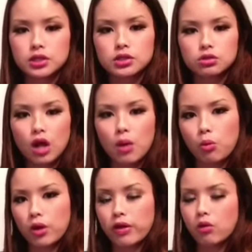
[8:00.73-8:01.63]

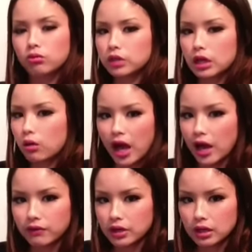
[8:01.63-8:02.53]
Instagram where they don't they don't
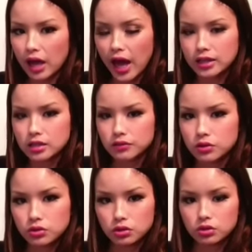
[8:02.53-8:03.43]
have any active
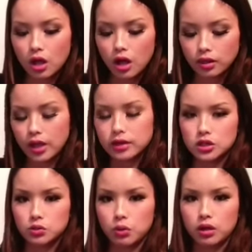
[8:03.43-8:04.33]
users like
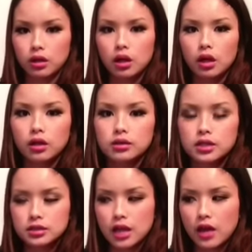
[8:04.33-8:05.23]
this one
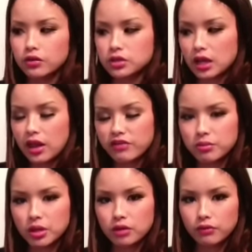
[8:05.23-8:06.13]
this they had they're saying they have a
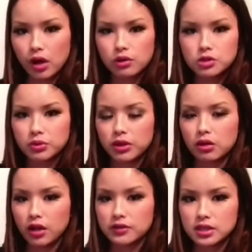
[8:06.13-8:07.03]
million followers, but they
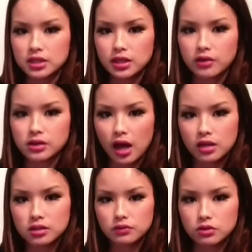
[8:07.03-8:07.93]
only have six thousand
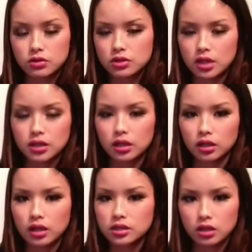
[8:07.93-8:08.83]
active users. That's
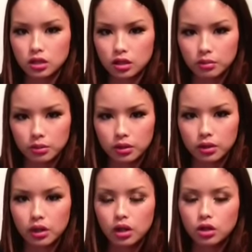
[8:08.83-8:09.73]
not that's not a good number.
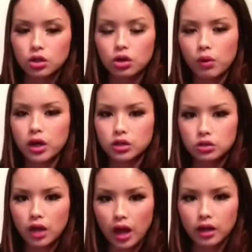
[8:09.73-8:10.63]
You don't want to
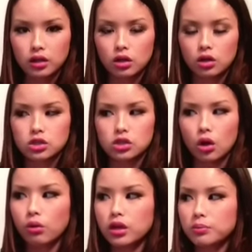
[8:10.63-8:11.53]
do that, you know, because
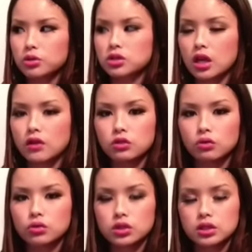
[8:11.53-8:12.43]
only a percentage
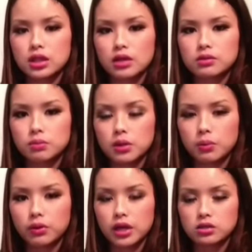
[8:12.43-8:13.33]
of those six thousand
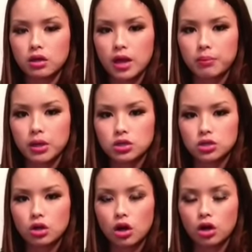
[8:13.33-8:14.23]
people that saw that
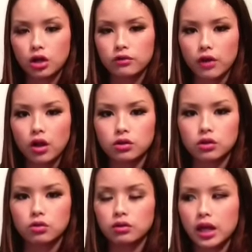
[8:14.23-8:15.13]
picture are gonna follow
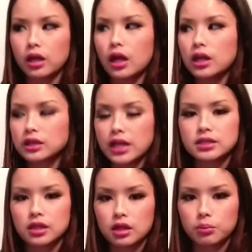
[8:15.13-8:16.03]
you, like
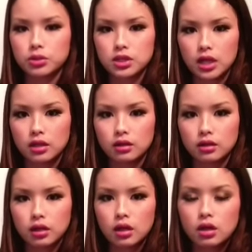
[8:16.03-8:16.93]
less than a percent.
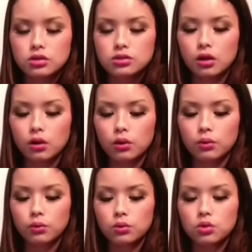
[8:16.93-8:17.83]

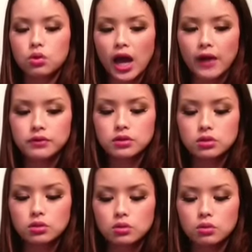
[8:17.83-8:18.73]
So you have
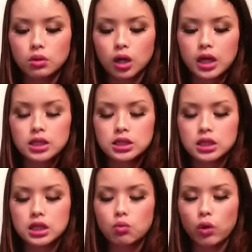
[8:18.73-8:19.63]
to
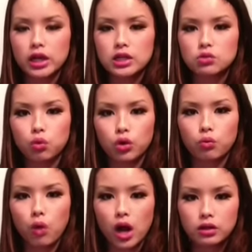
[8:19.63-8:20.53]
see what is
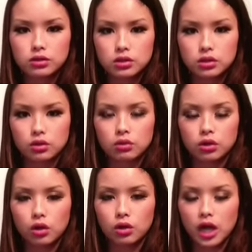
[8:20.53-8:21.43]
worthwhile to you.
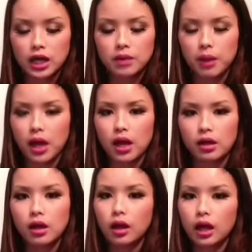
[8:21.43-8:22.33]
You know, you're not gonna
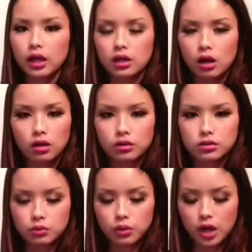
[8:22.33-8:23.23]
pay eighty
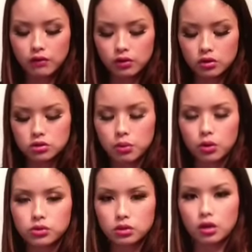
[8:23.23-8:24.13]
dollars or whatever to
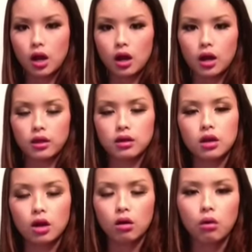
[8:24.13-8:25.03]
post on there, and then
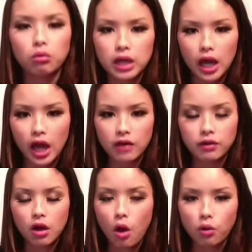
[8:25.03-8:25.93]
you know only have
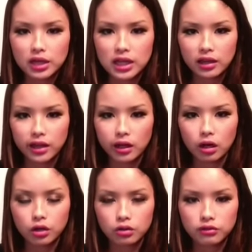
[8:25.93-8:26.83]
only get like a
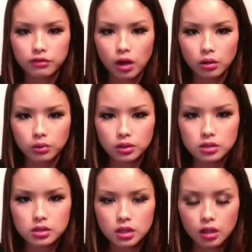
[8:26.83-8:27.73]
hundred
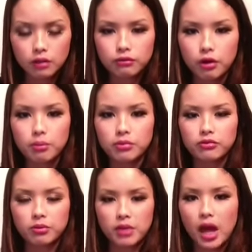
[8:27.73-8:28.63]
followers from
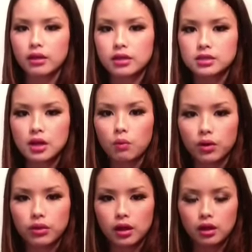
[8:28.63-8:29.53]
from that. That's not
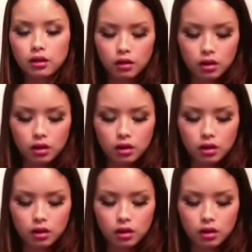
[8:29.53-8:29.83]
worth it.